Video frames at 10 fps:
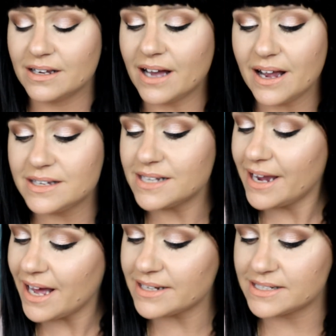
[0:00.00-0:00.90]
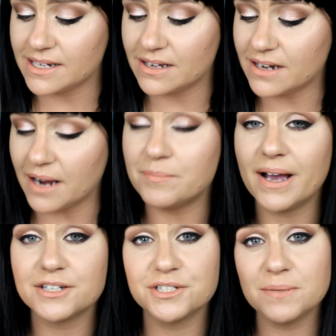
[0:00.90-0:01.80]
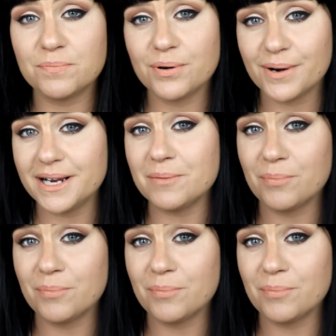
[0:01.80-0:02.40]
guys, I gotta say that I'm actually pretty